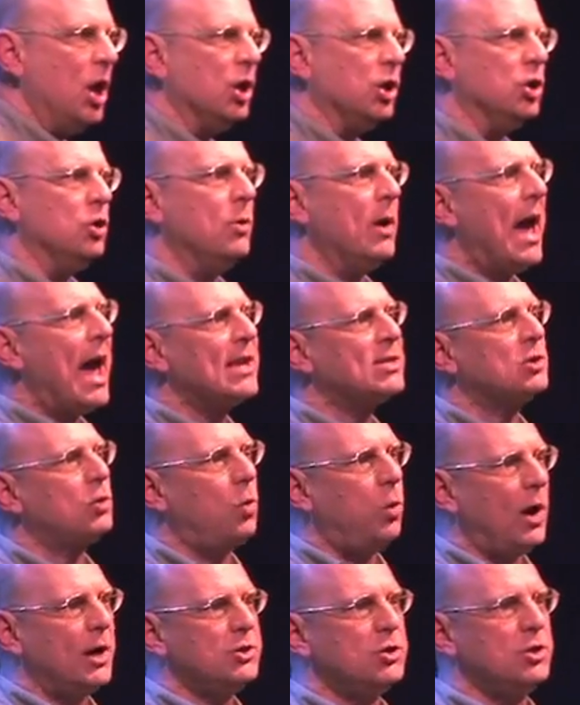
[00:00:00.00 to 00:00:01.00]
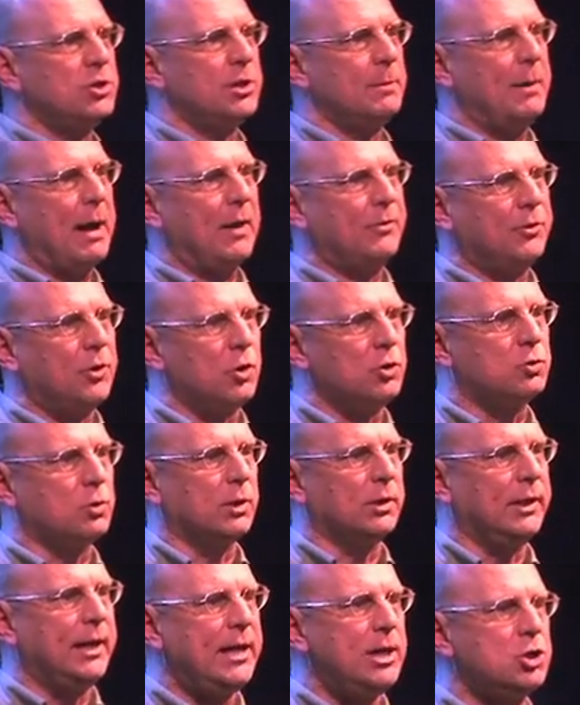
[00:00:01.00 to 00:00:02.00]
you ask questions about those
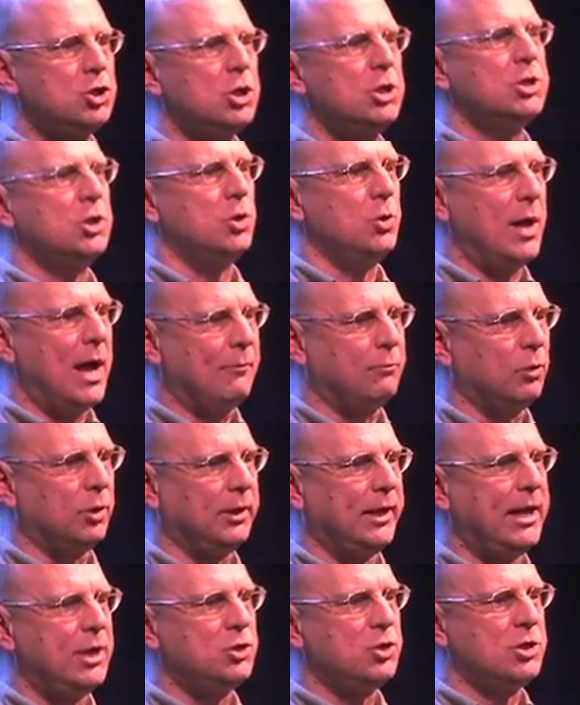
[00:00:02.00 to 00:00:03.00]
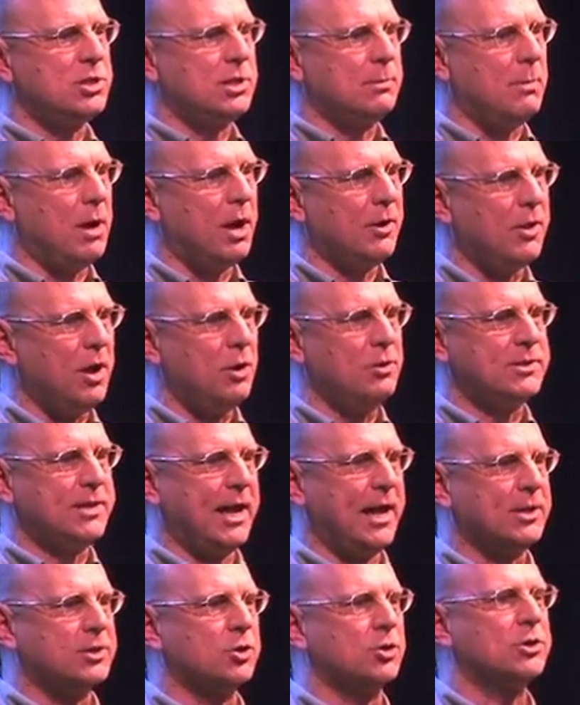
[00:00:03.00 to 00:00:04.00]
relations, and you have relations among those
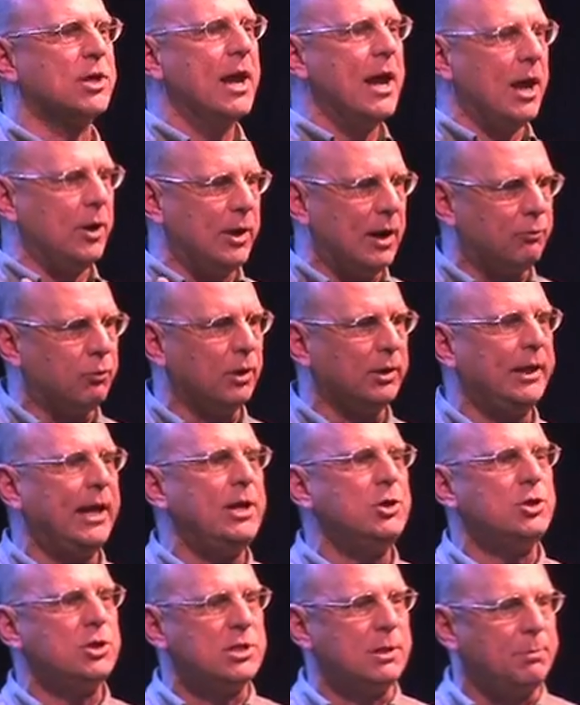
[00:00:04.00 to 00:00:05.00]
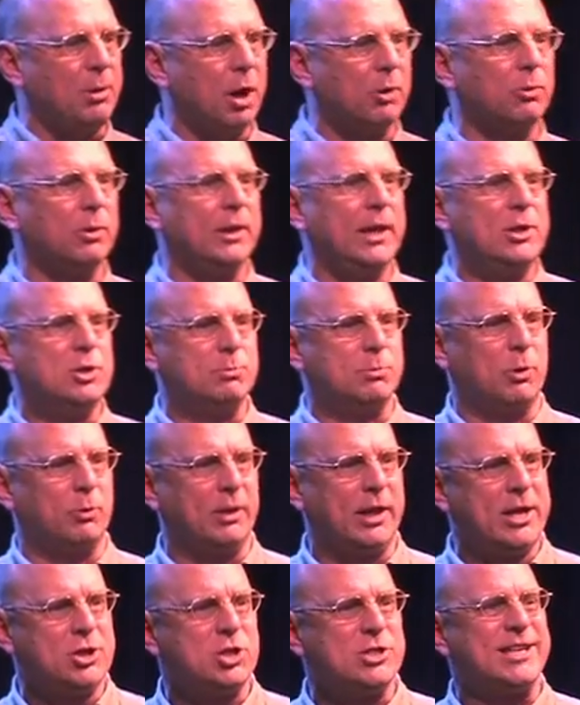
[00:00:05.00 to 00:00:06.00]
answers. And you have relations upon relations upon
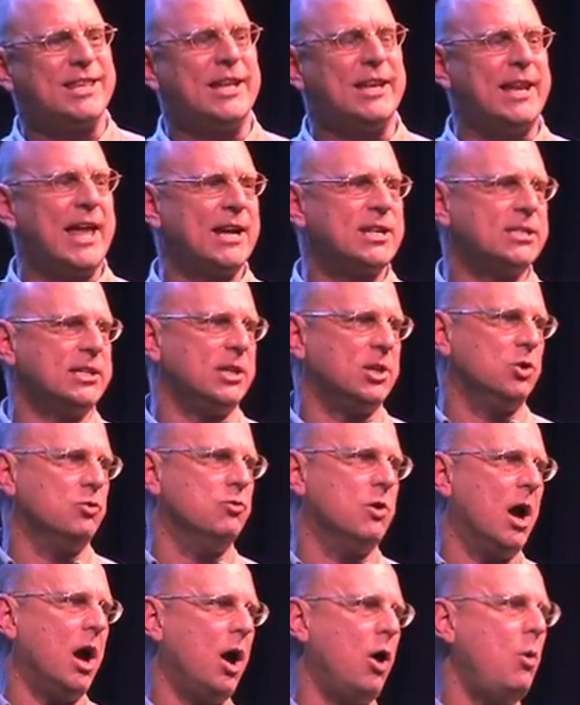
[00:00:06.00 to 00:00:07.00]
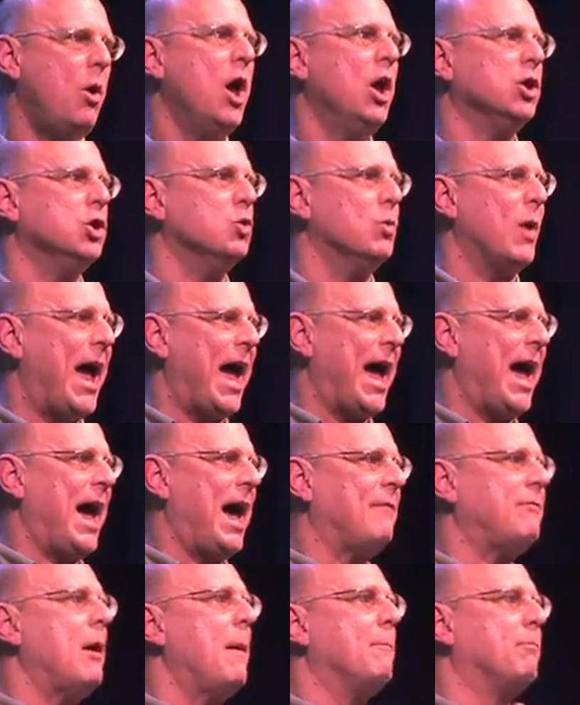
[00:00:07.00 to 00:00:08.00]
relations, and the next thing you know, you
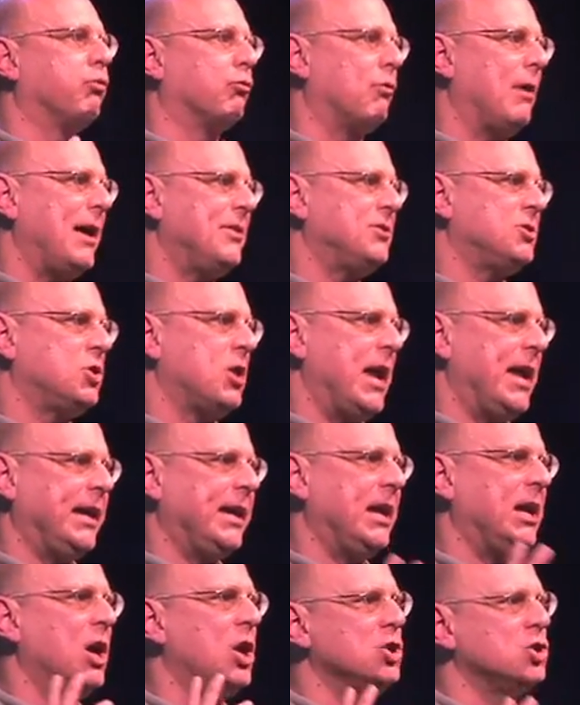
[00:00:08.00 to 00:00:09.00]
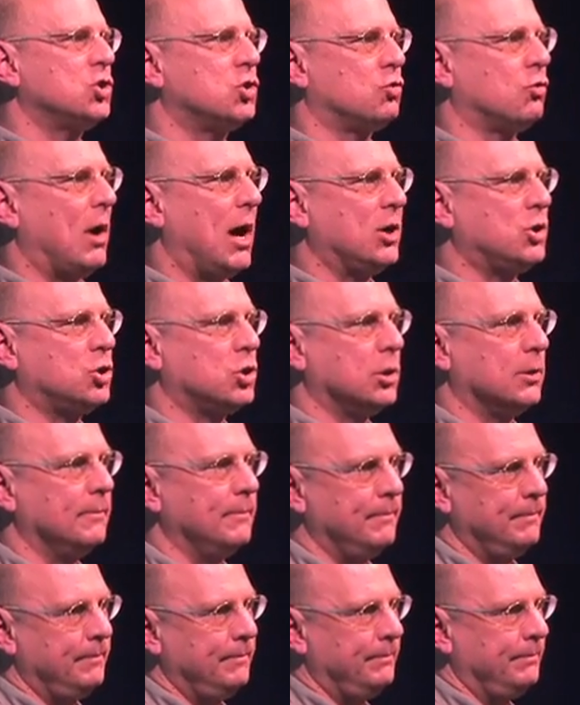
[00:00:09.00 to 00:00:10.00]
have breathtaking structure.
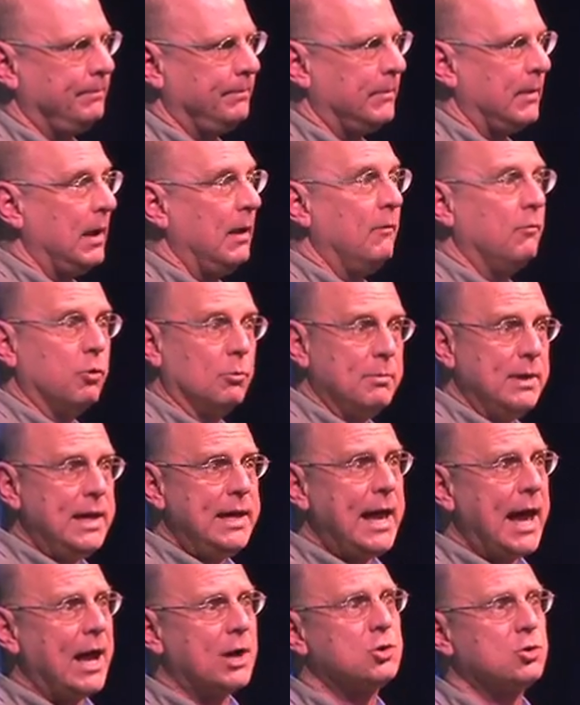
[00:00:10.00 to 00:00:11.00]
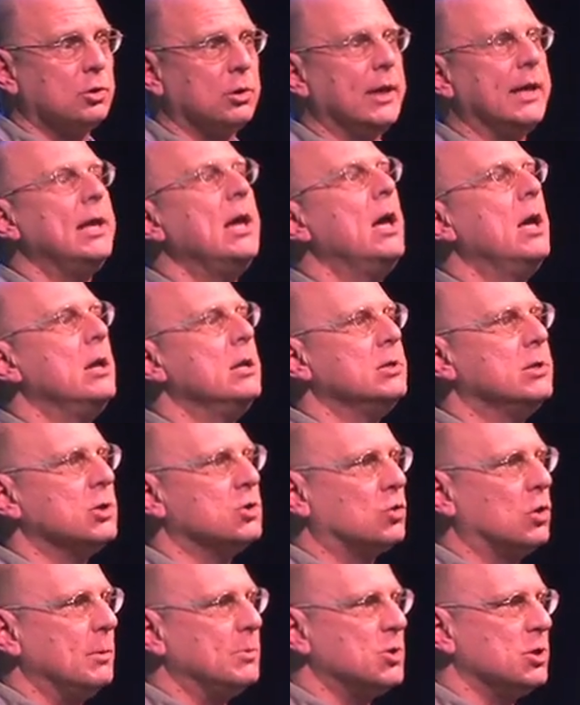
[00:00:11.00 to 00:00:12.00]
For me, actually,
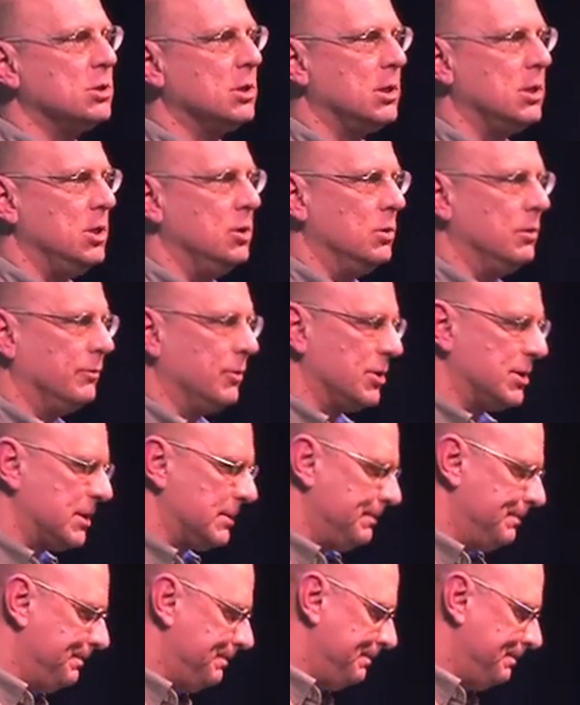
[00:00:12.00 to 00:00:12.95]
descriptions of the universe.